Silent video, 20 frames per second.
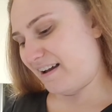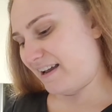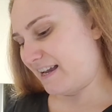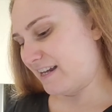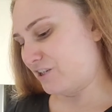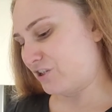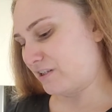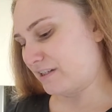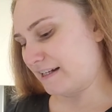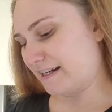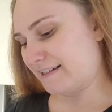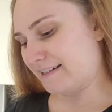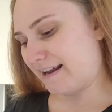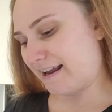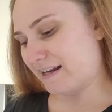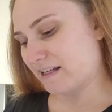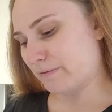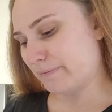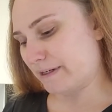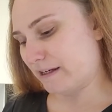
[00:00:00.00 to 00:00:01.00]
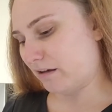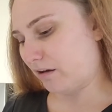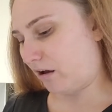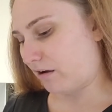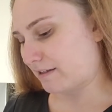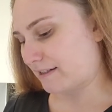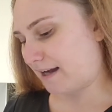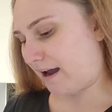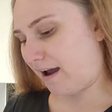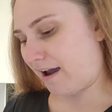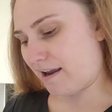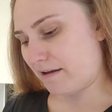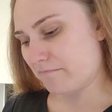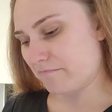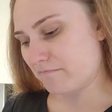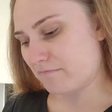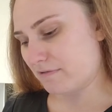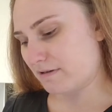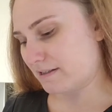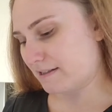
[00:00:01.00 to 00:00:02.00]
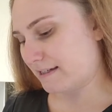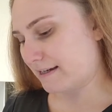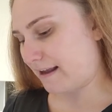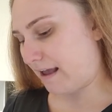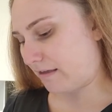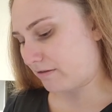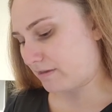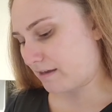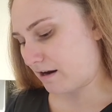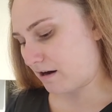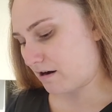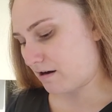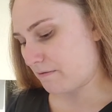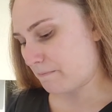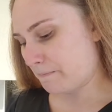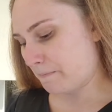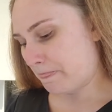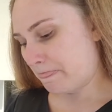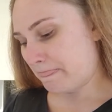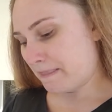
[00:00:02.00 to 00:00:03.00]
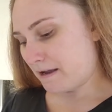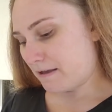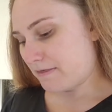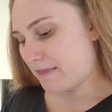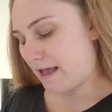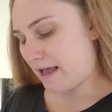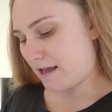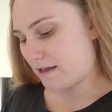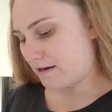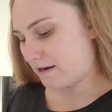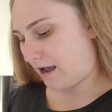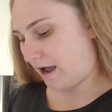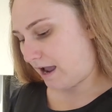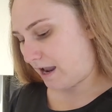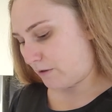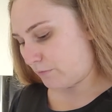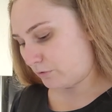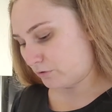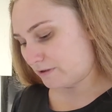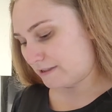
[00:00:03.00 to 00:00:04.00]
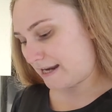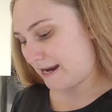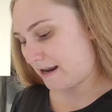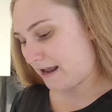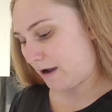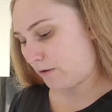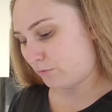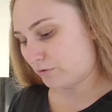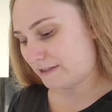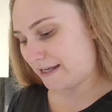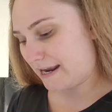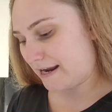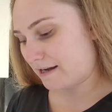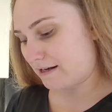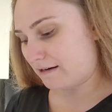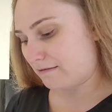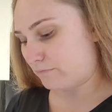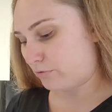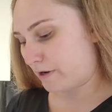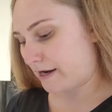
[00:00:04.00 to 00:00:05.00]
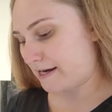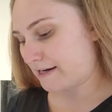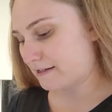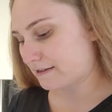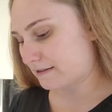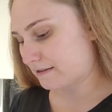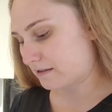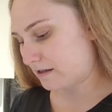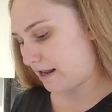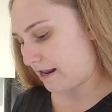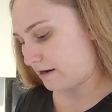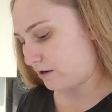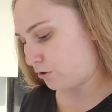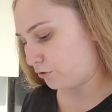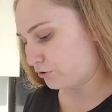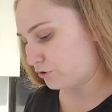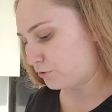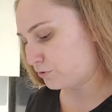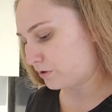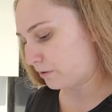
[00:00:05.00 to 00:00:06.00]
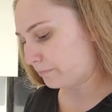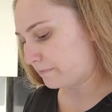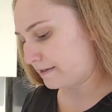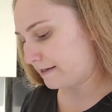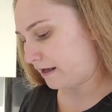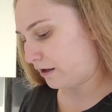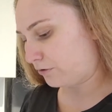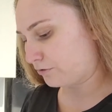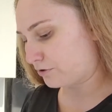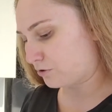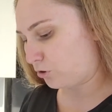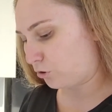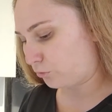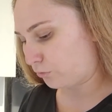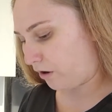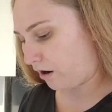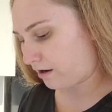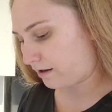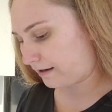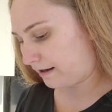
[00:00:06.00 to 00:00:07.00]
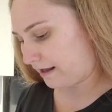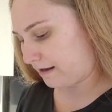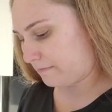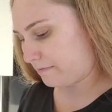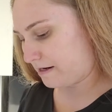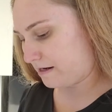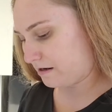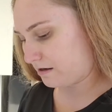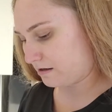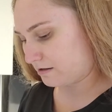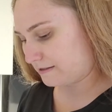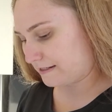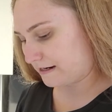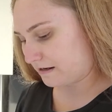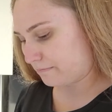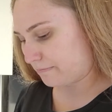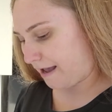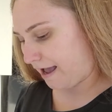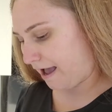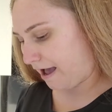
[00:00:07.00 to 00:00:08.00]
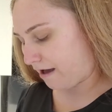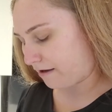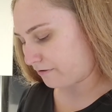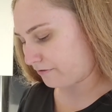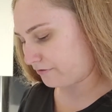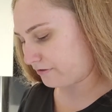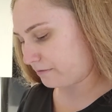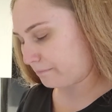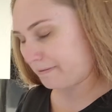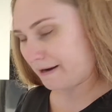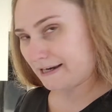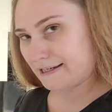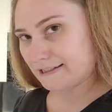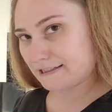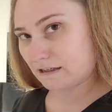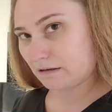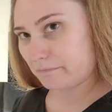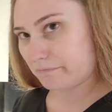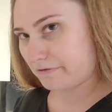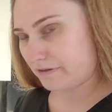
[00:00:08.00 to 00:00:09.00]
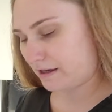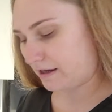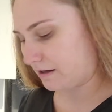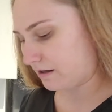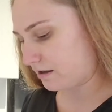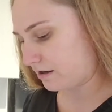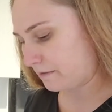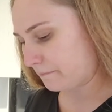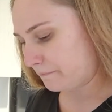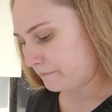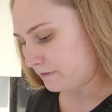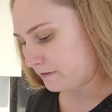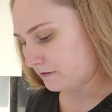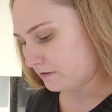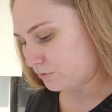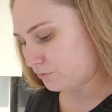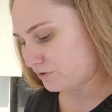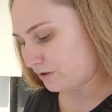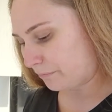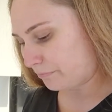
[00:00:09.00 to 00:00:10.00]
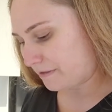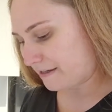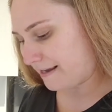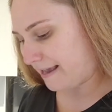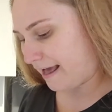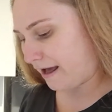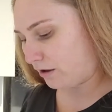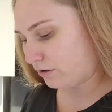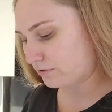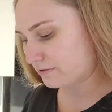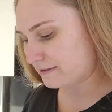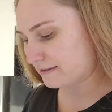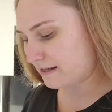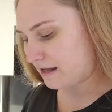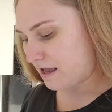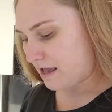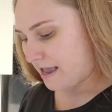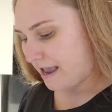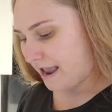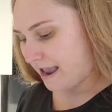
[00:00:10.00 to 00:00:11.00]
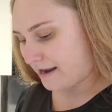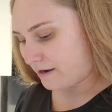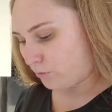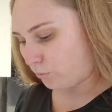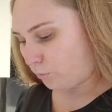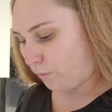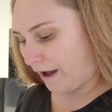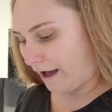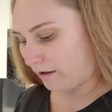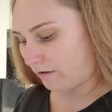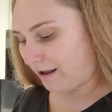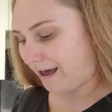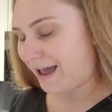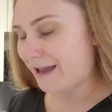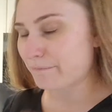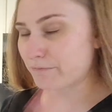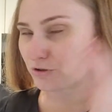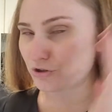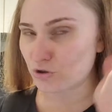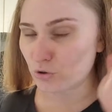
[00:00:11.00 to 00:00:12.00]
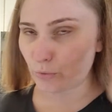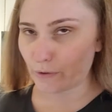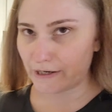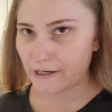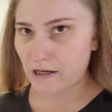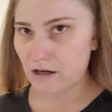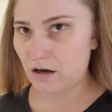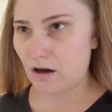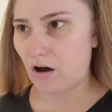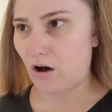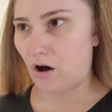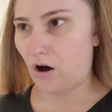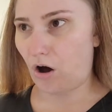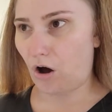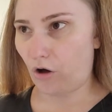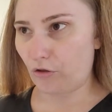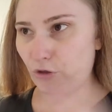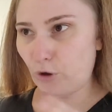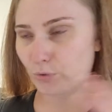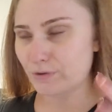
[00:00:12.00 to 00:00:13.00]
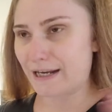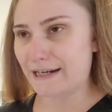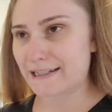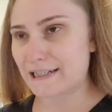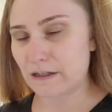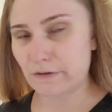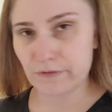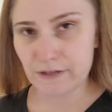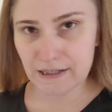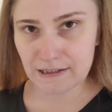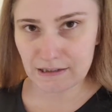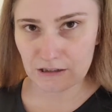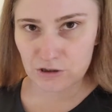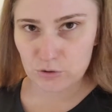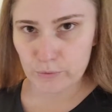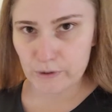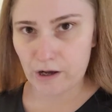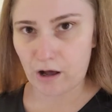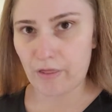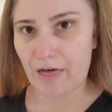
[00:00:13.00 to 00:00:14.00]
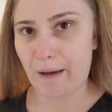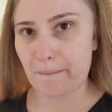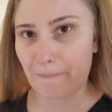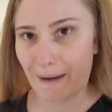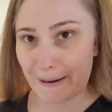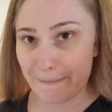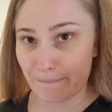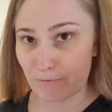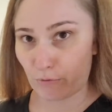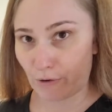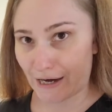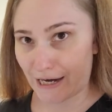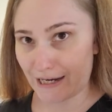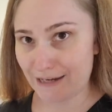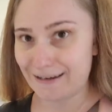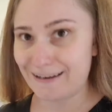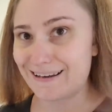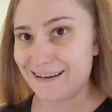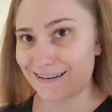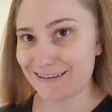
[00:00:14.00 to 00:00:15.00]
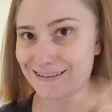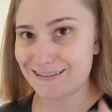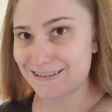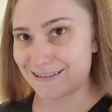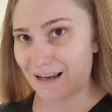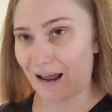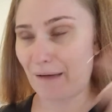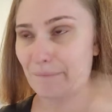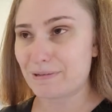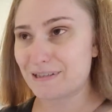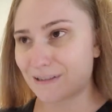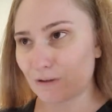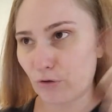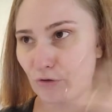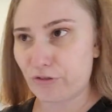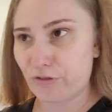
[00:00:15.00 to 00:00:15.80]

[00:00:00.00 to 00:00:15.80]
it takes me a long time to get there, then I will take it in breaks and go do something else, go rock climbing, take a bath, paint something, do something else. And while I'm doing those activities and doing all that, my brain is, I'm still